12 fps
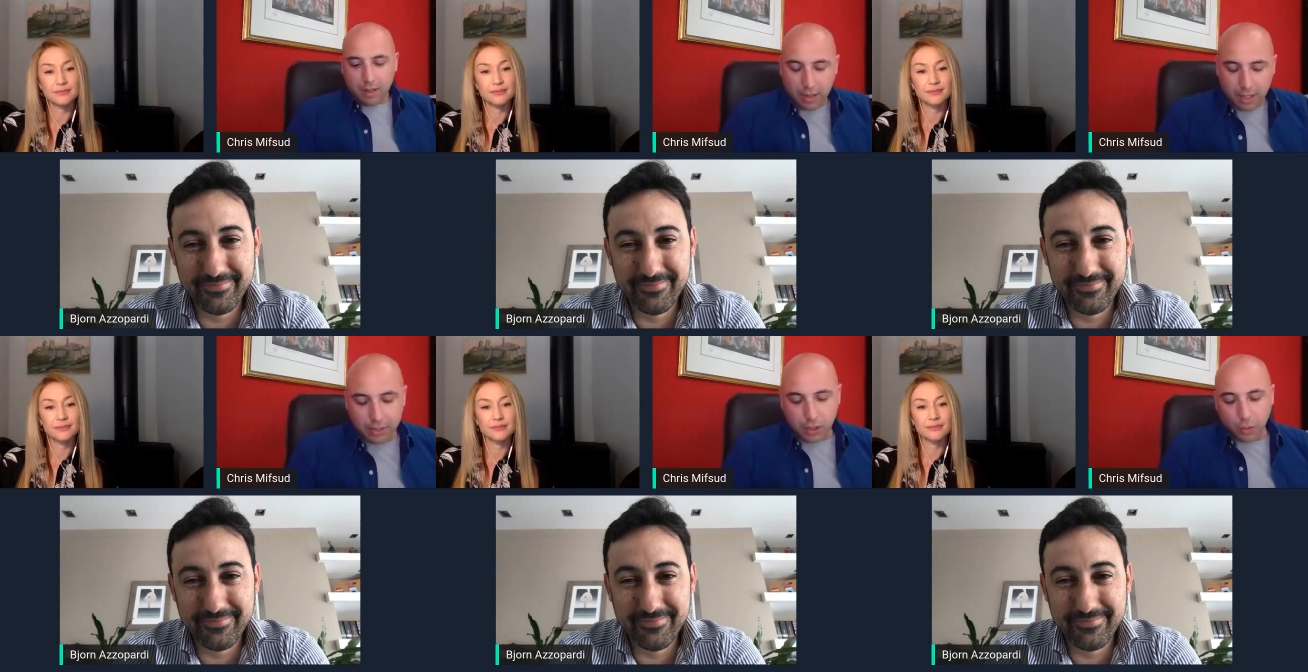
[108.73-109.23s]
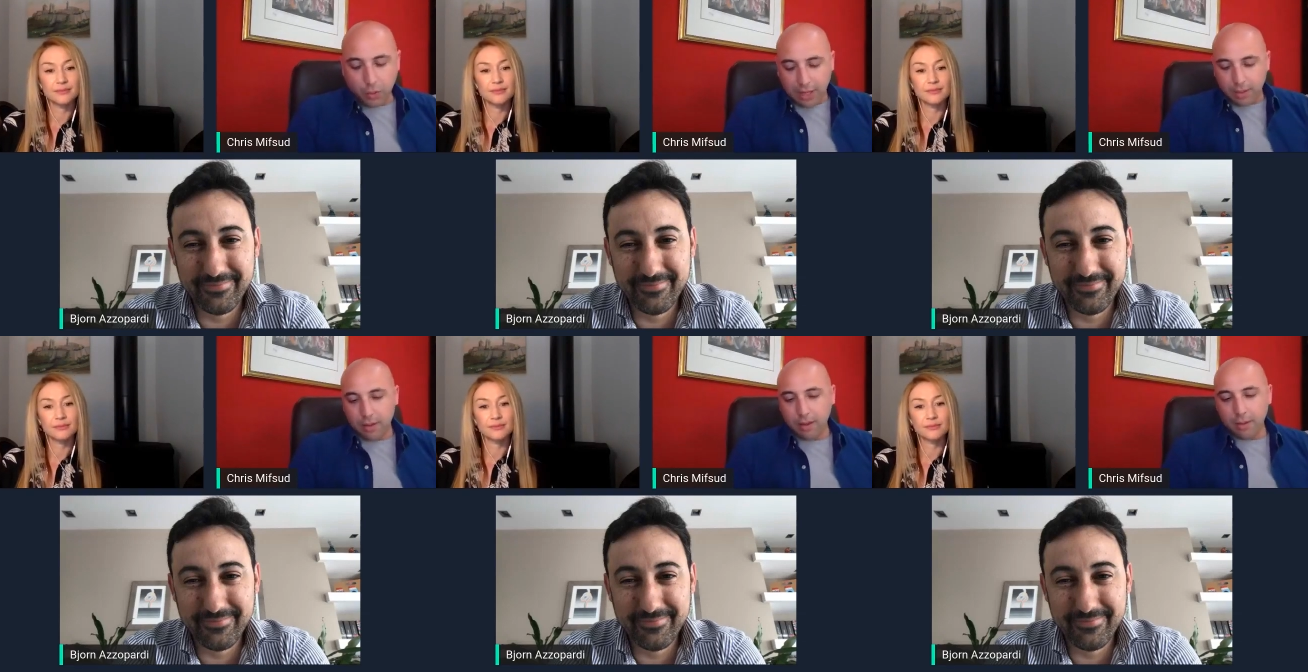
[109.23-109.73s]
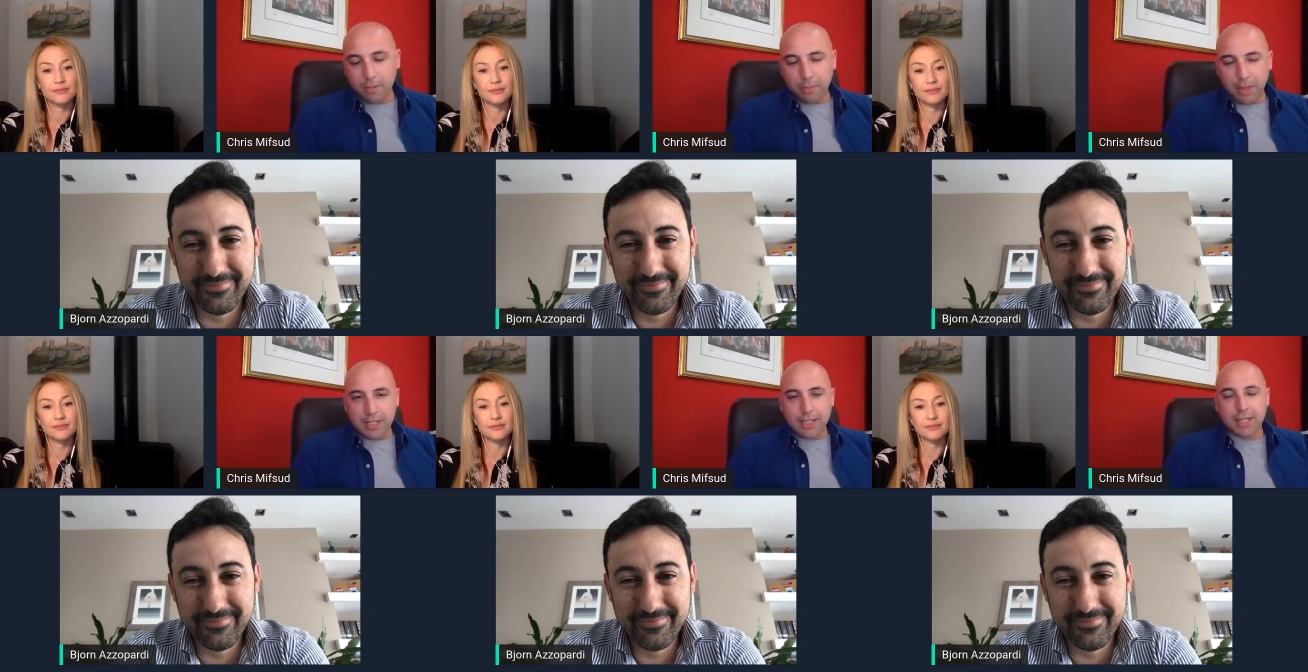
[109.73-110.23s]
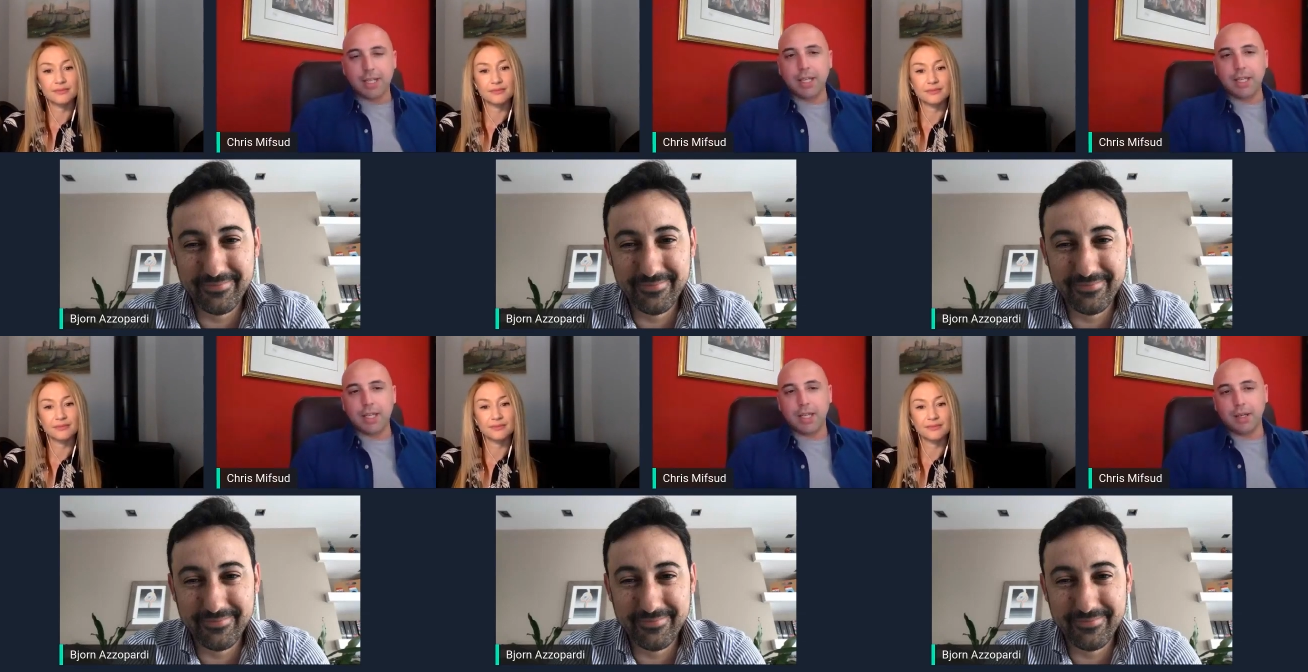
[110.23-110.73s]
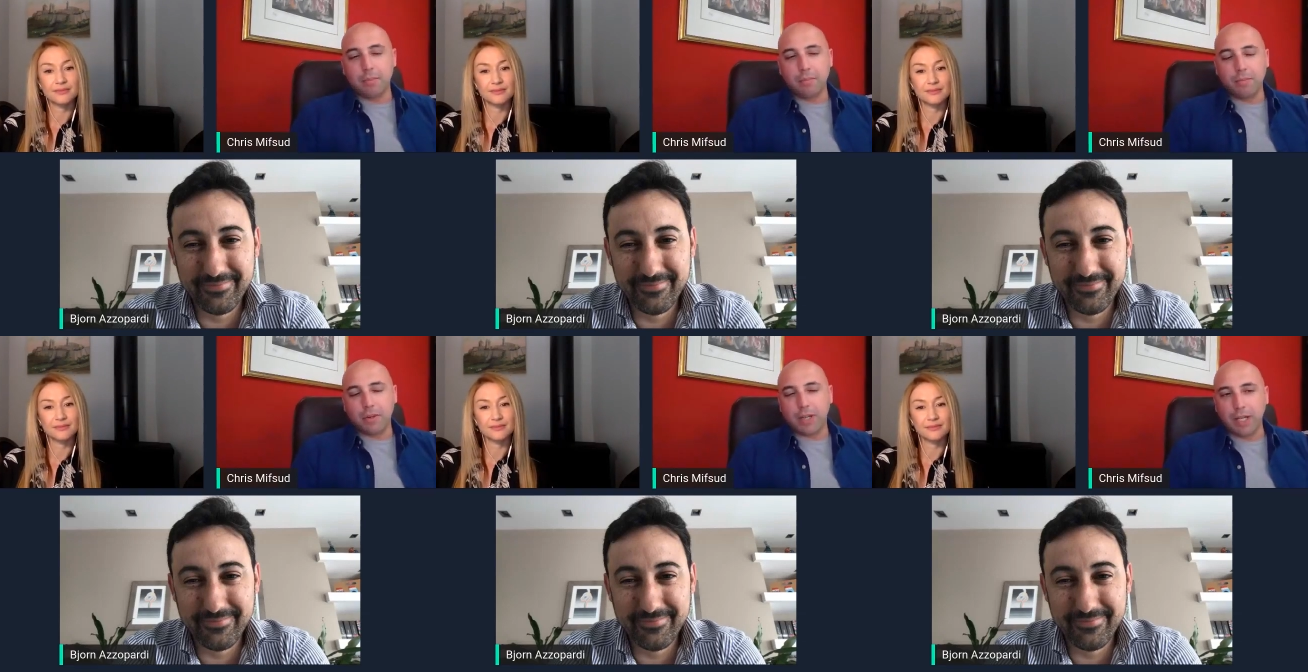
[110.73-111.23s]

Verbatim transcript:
Speaker 1: Hi, right, Joe. Well, basically, um, okay,